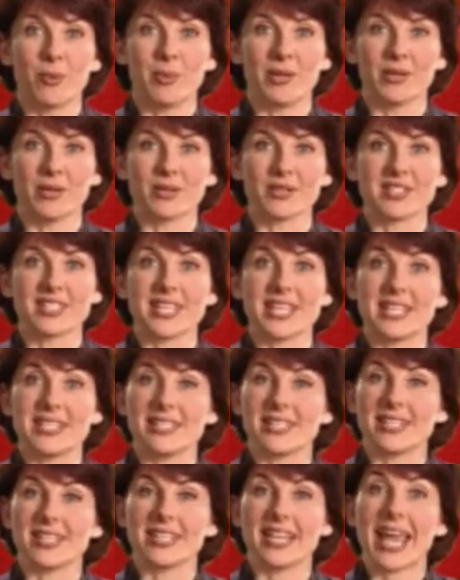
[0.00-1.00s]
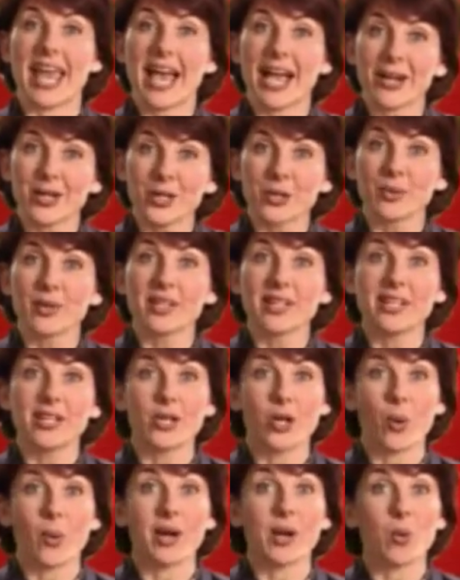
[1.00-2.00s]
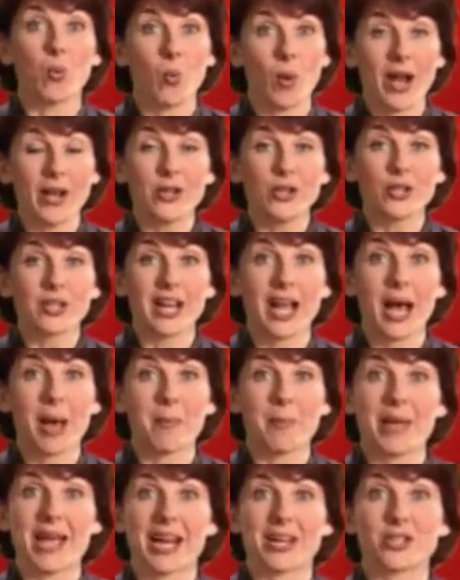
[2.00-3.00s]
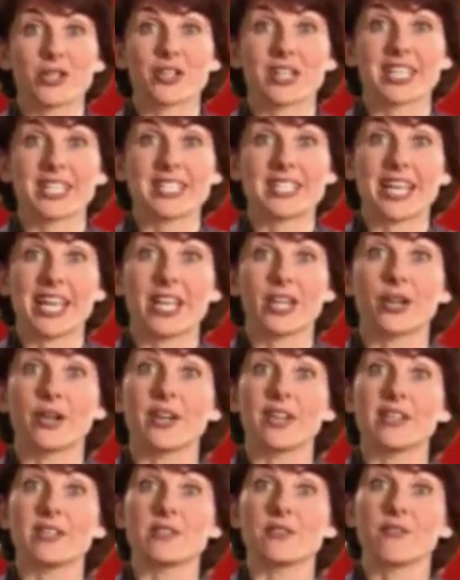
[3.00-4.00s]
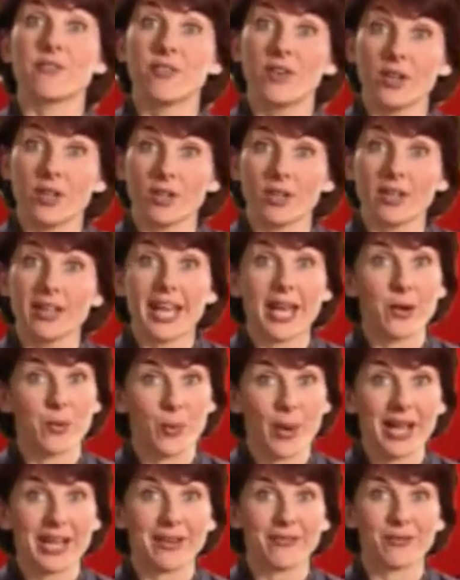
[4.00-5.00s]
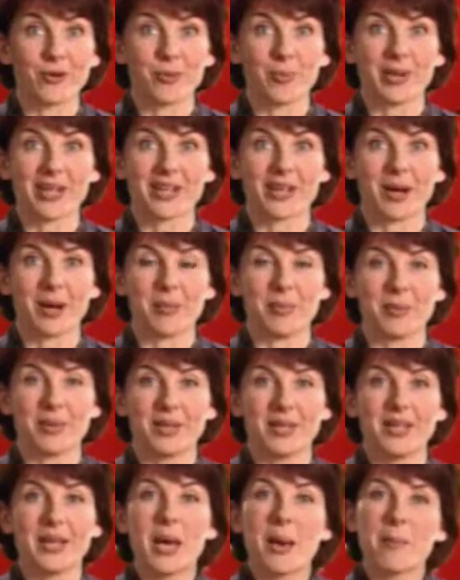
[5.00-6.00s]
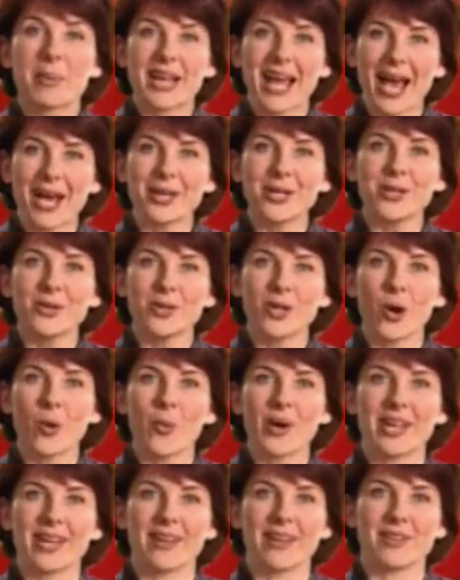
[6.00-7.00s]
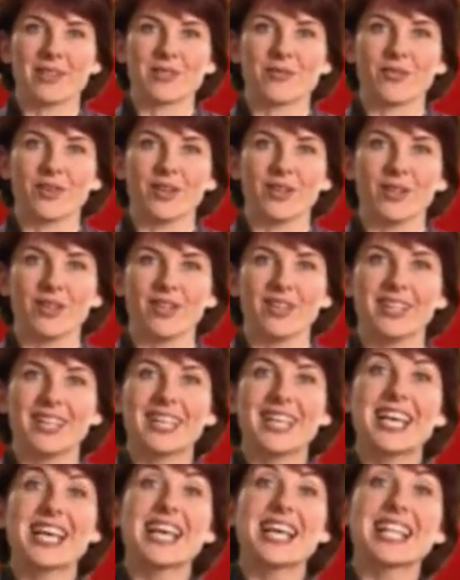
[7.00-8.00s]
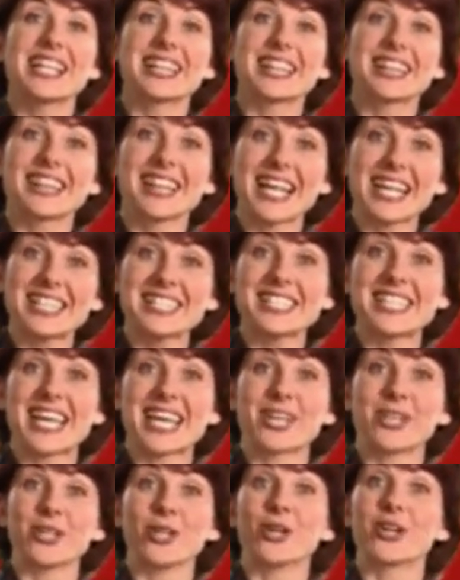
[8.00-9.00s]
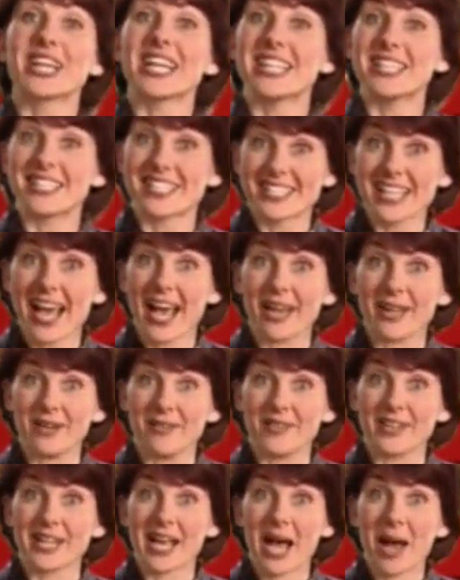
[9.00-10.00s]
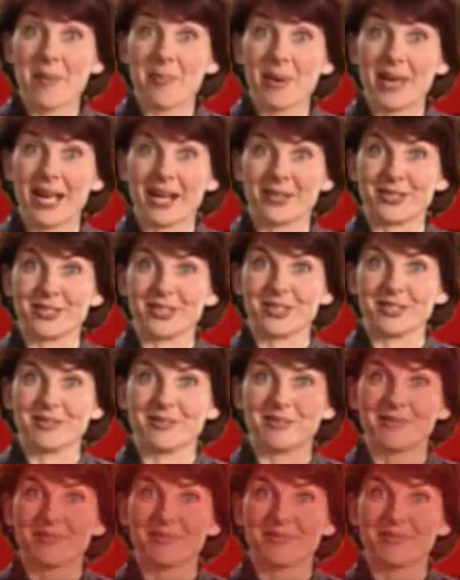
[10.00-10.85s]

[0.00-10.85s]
bills is in accurately knowing when your compactor container is full and ready for pickup. But how do you know when it is full? Let's take a look inside of a compactor.